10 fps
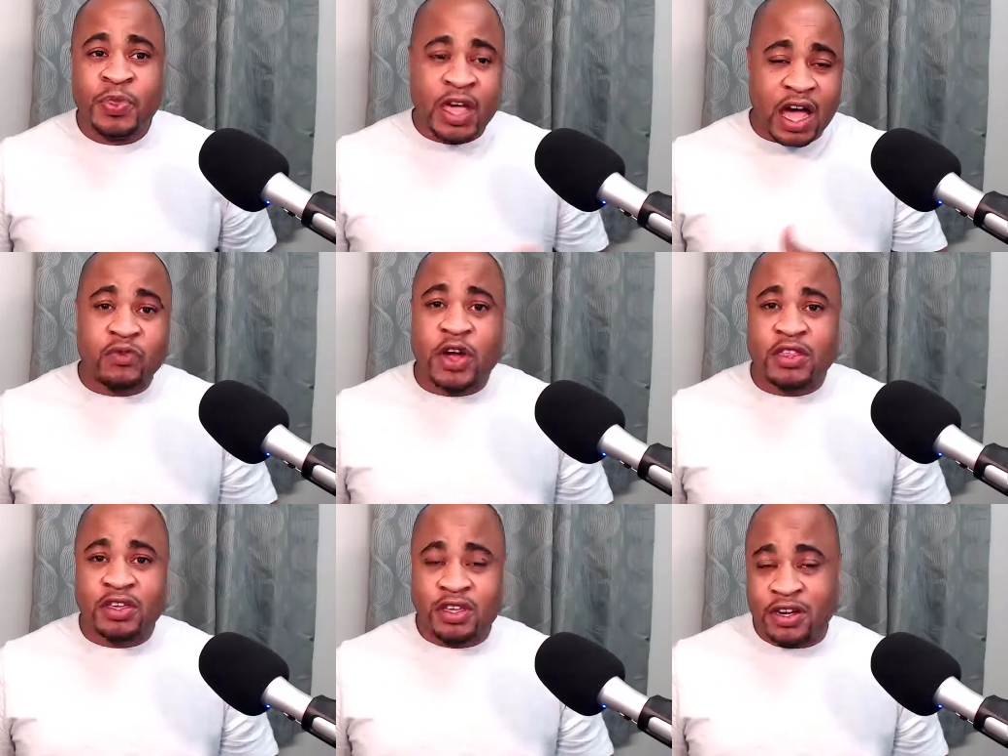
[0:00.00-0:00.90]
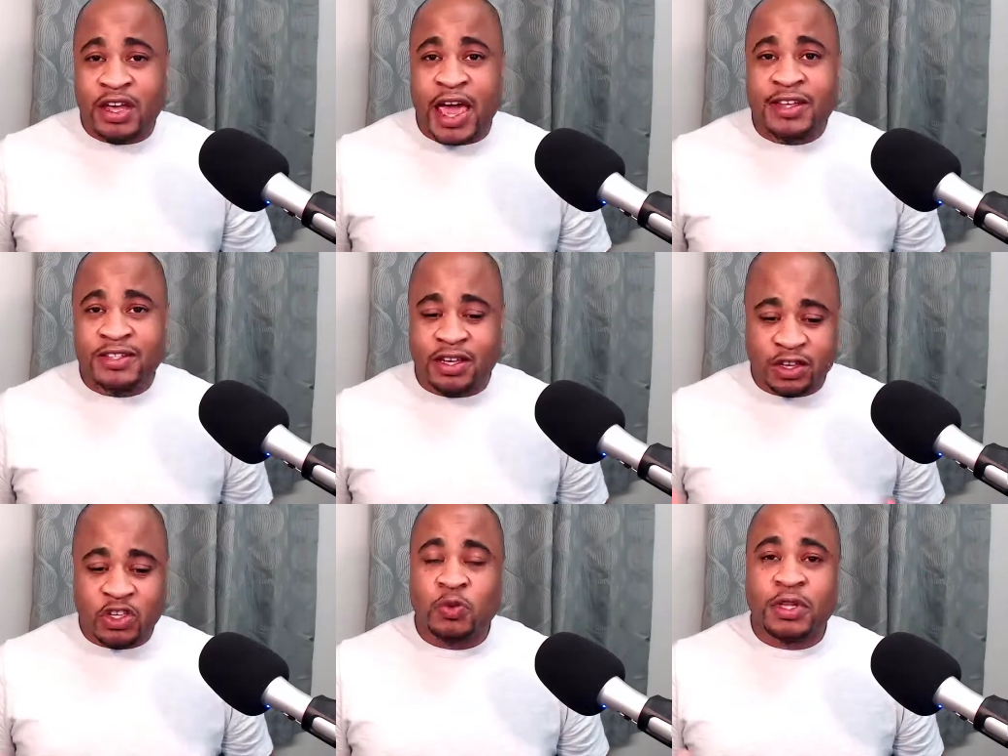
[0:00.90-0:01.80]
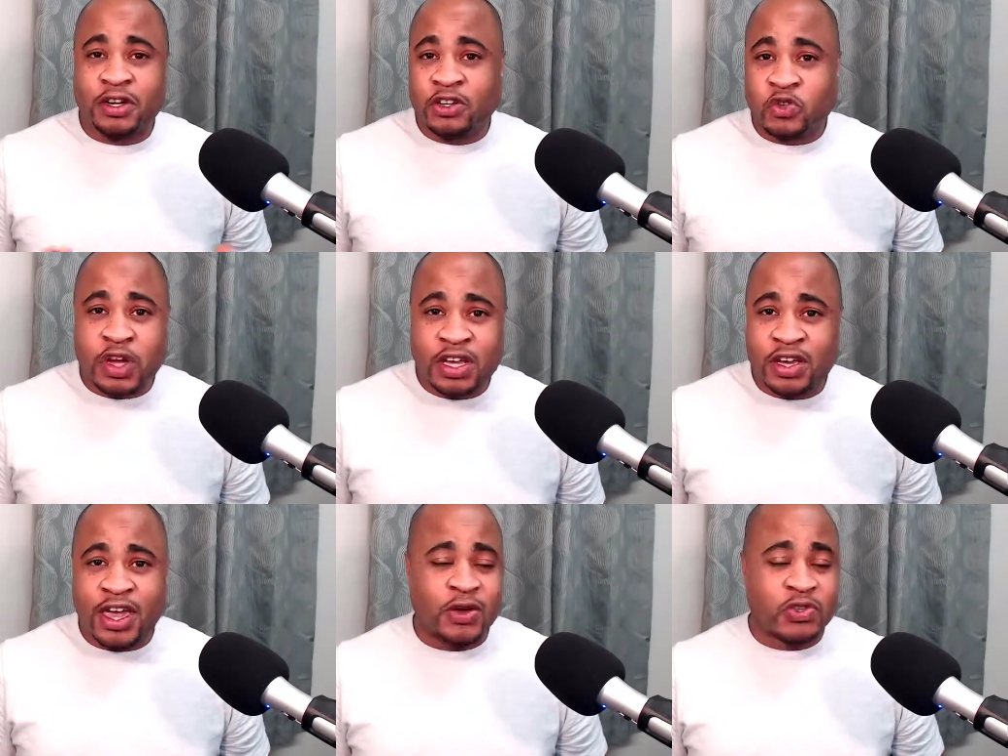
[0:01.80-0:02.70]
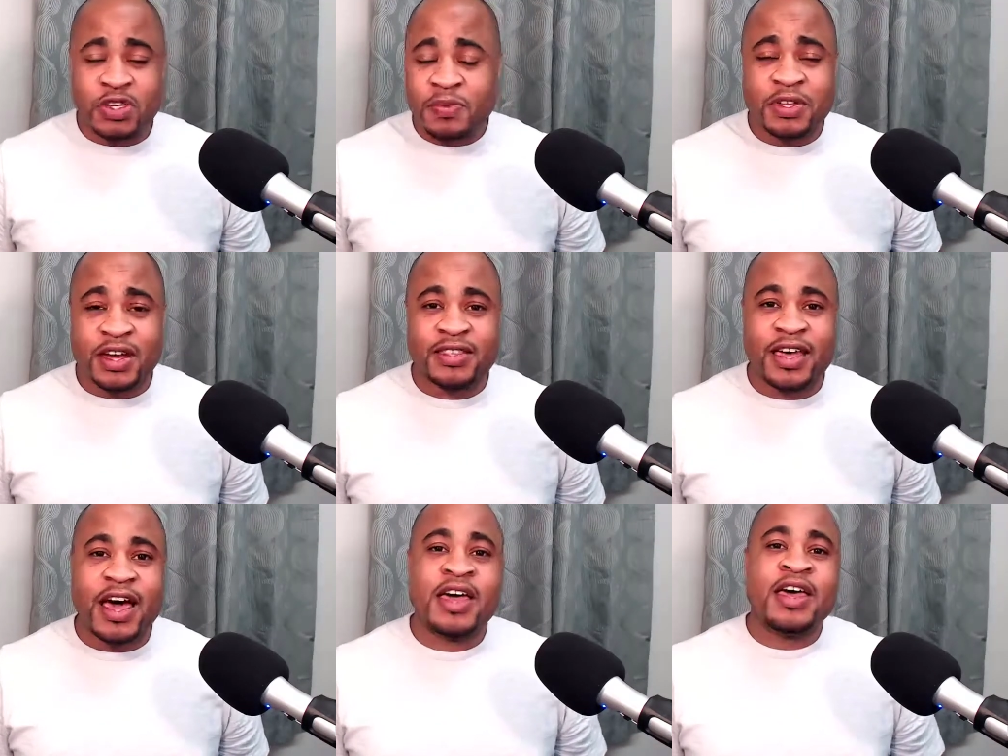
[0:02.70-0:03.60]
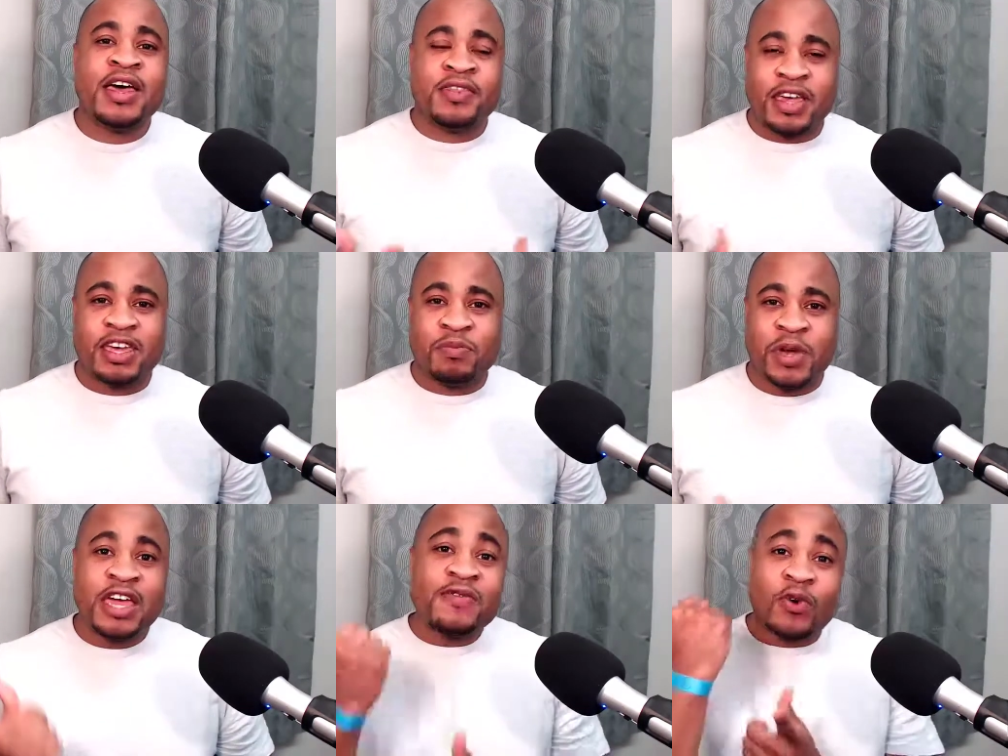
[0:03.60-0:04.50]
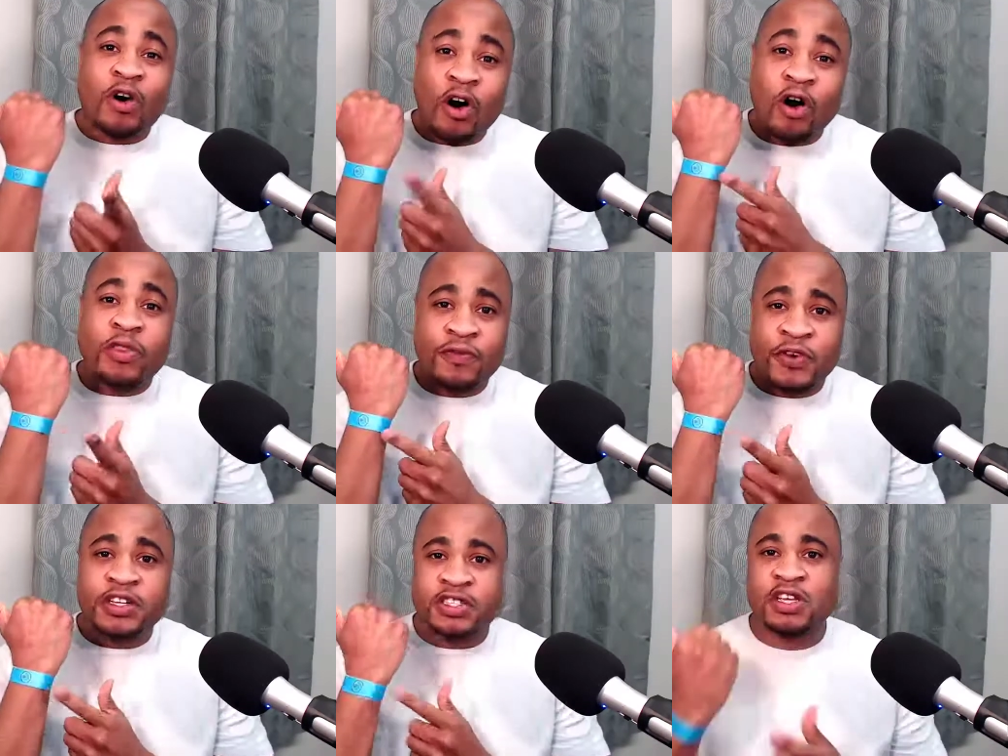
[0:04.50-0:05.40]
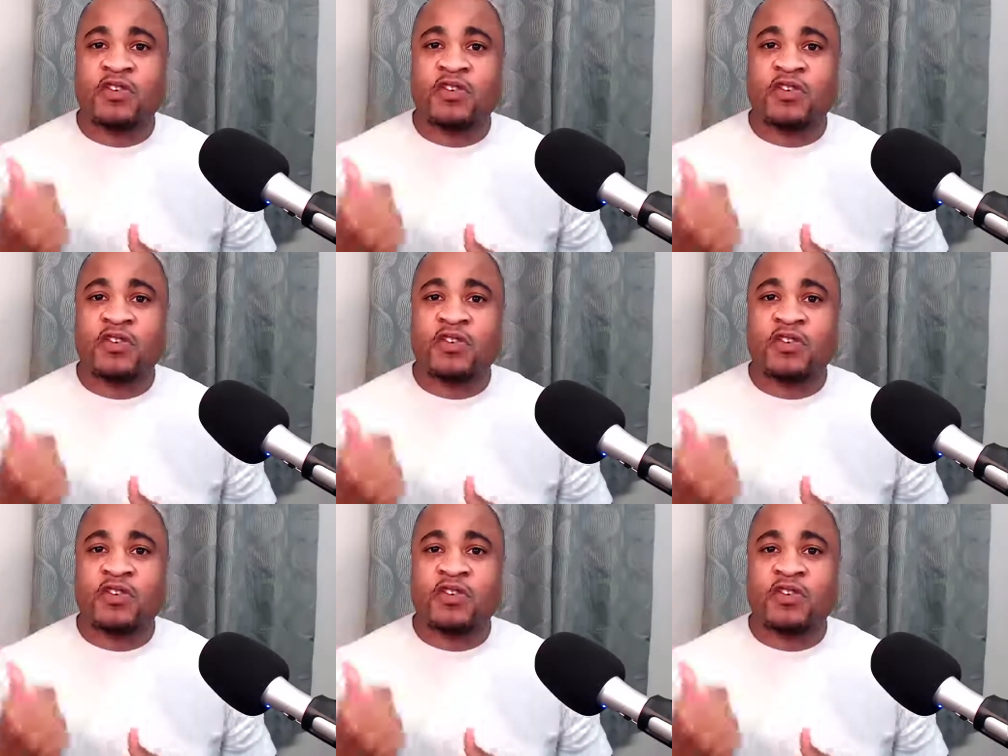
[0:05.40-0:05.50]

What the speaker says: I'd rather get an asset and accumulate a trading account or something like that can pay for all the fun stuff